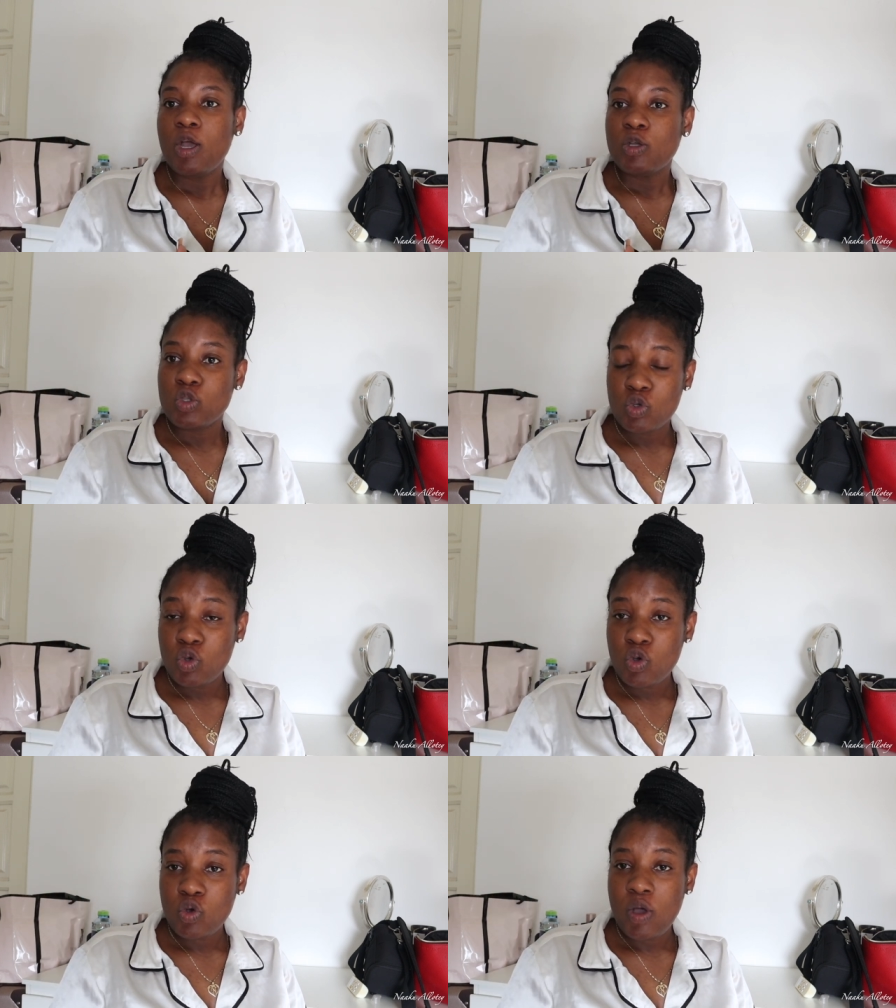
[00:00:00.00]

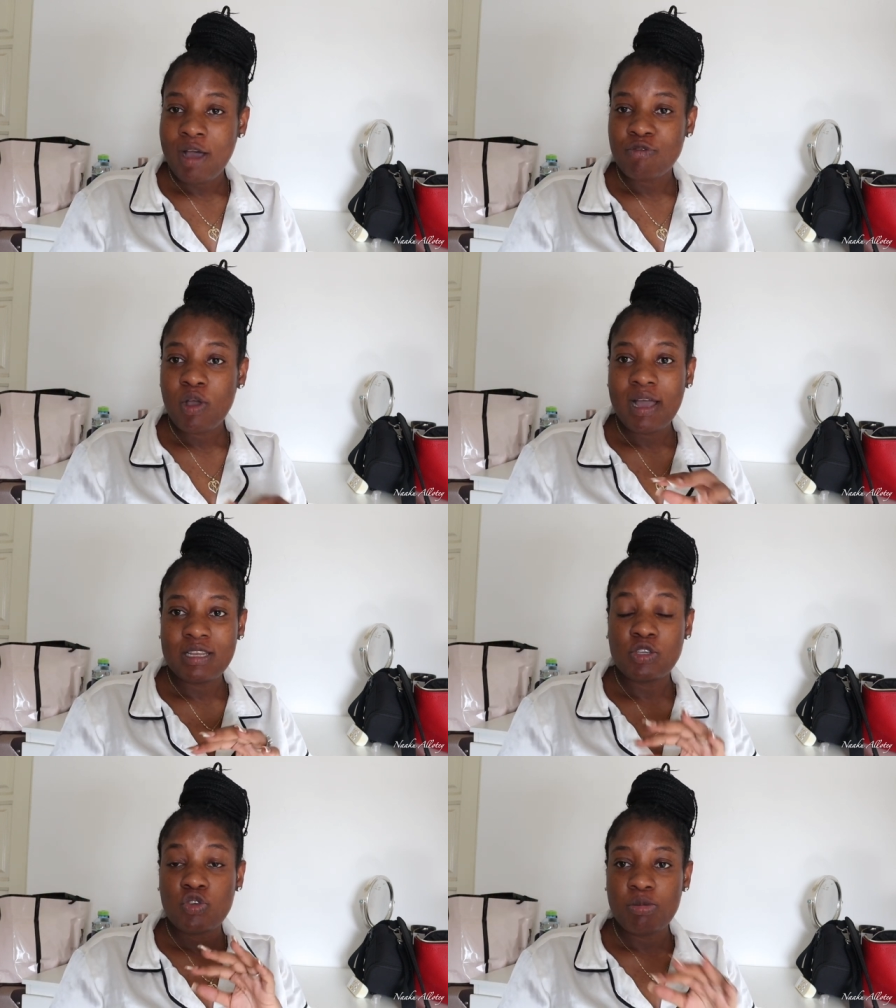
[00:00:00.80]
So I've not had
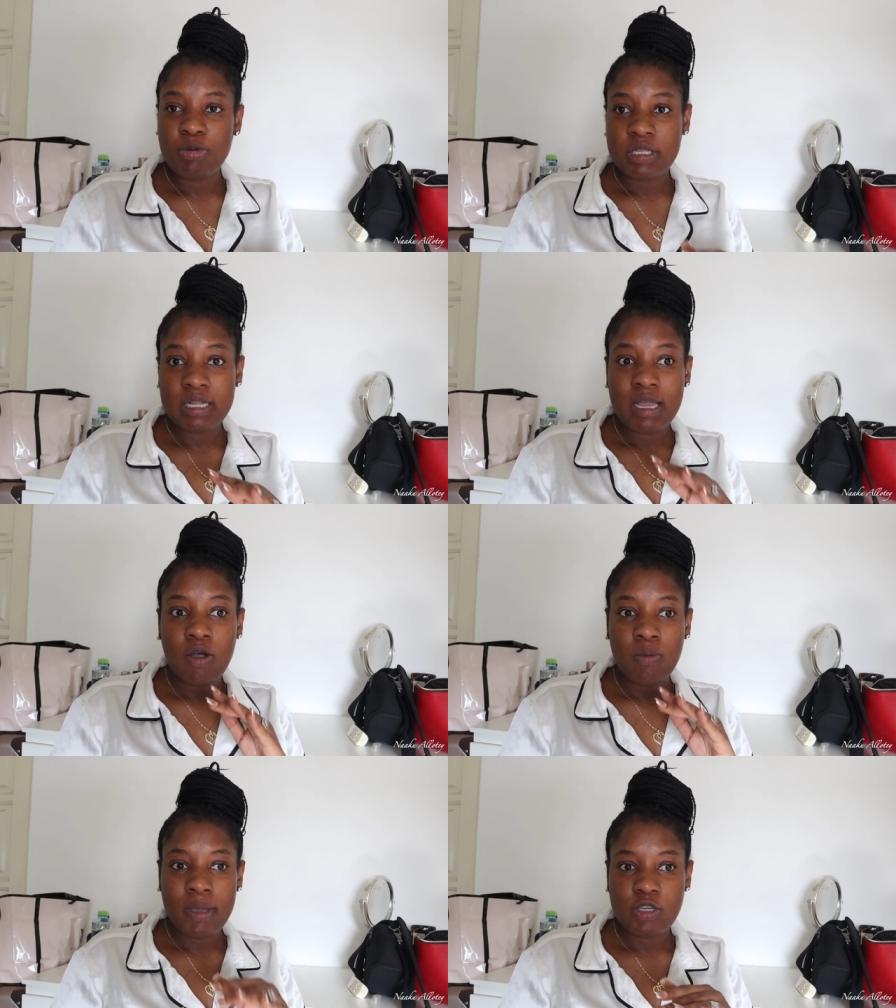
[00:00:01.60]
a screen protector
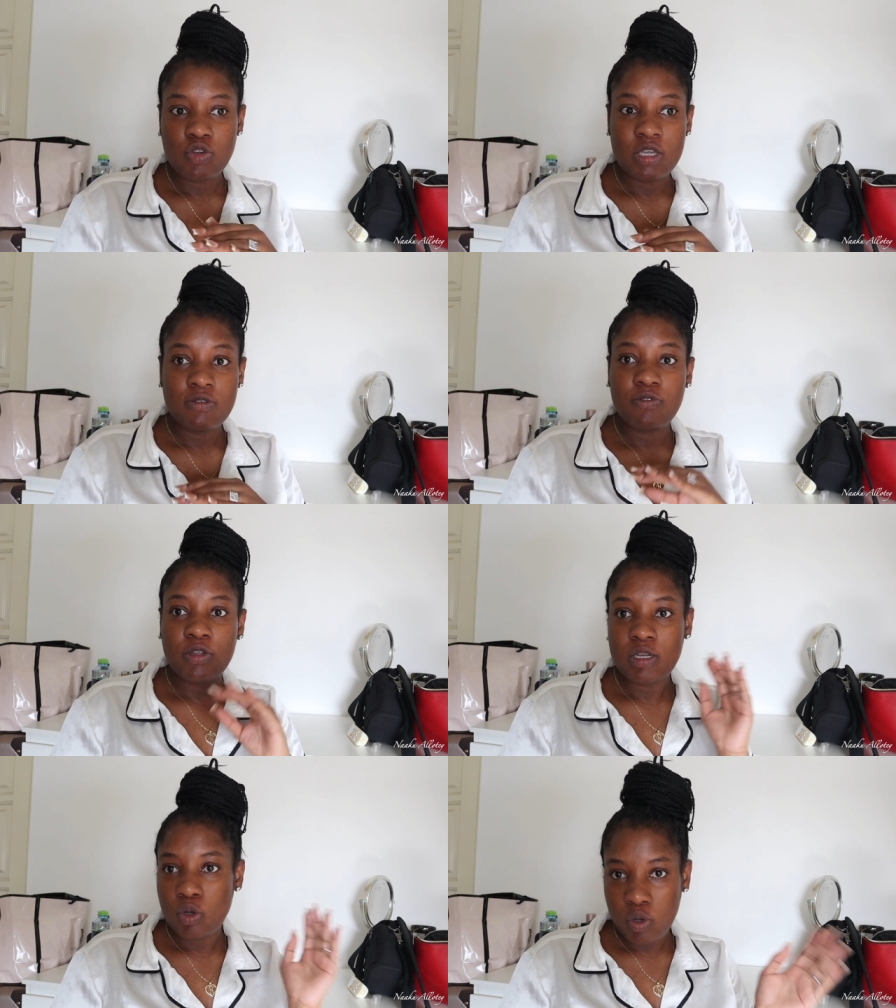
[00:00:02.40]
on my screen for
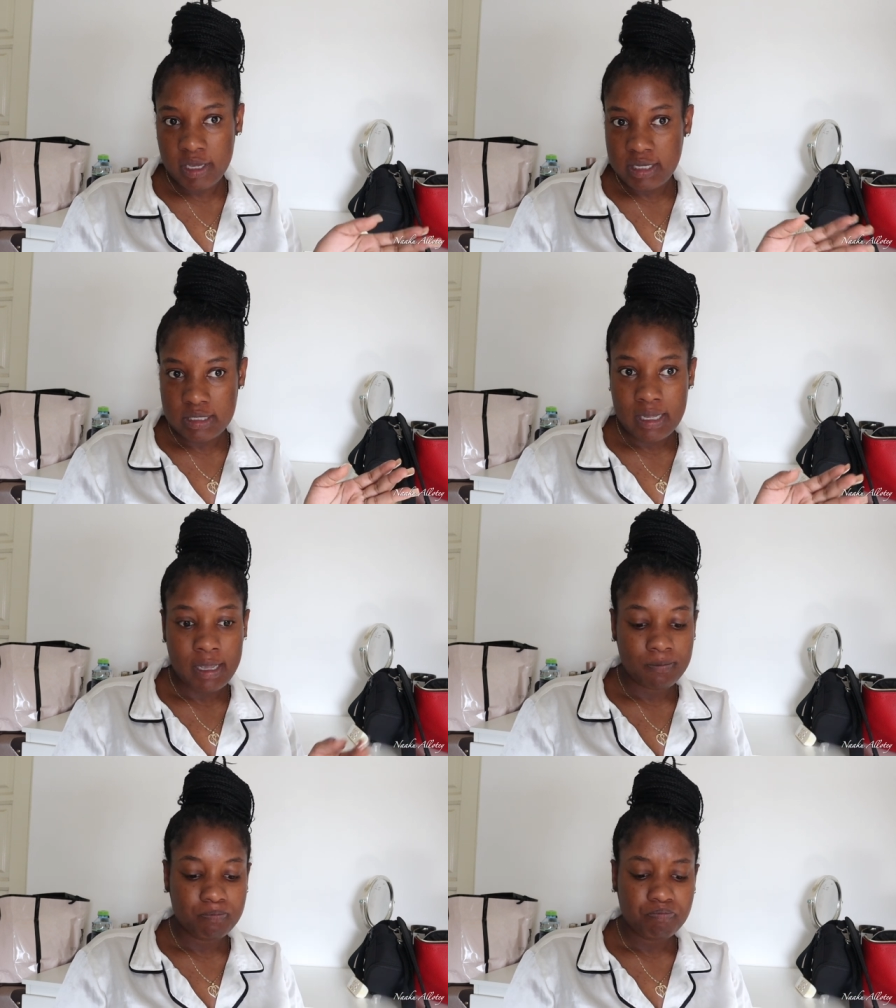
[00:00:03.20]
the longest
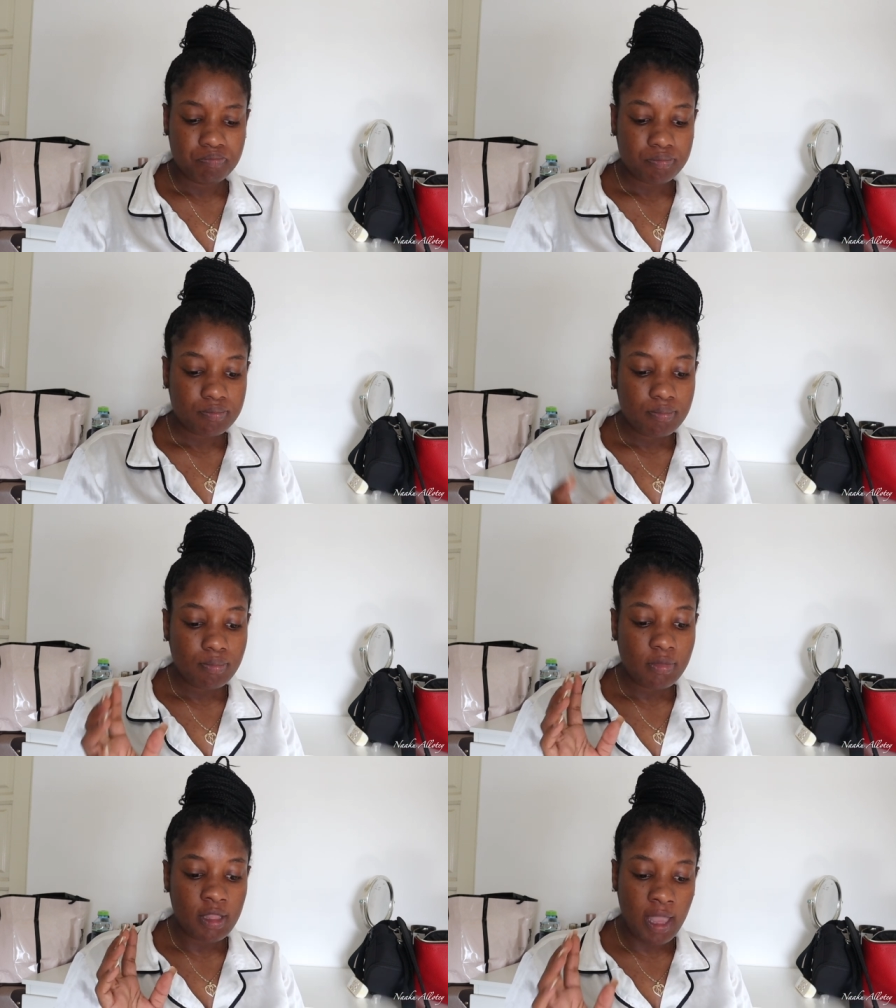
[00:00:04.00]
time,
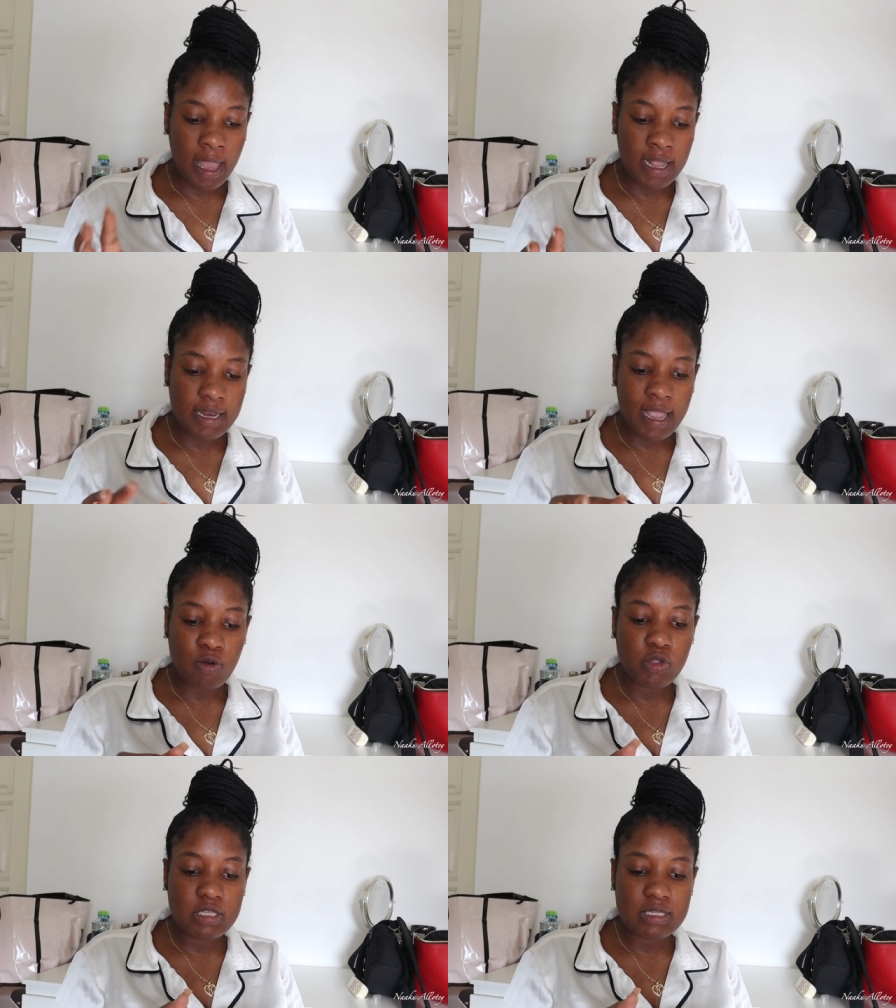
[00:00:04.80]
and I
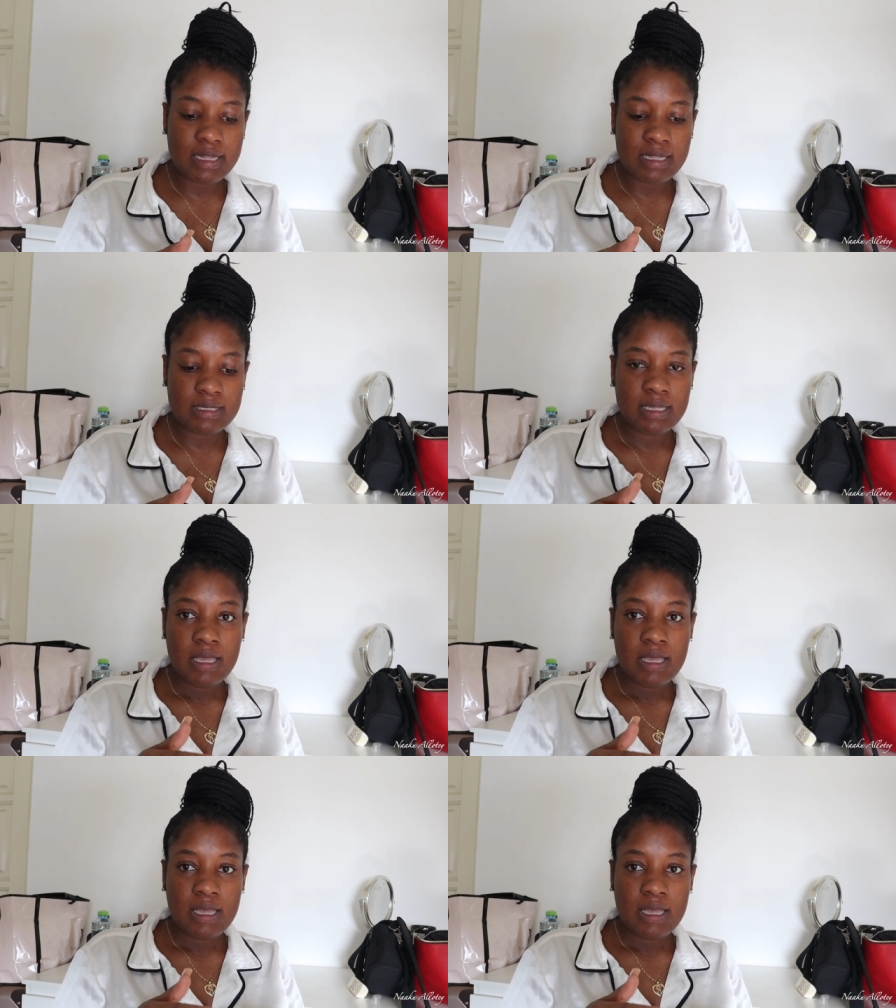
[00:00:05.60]
noticed that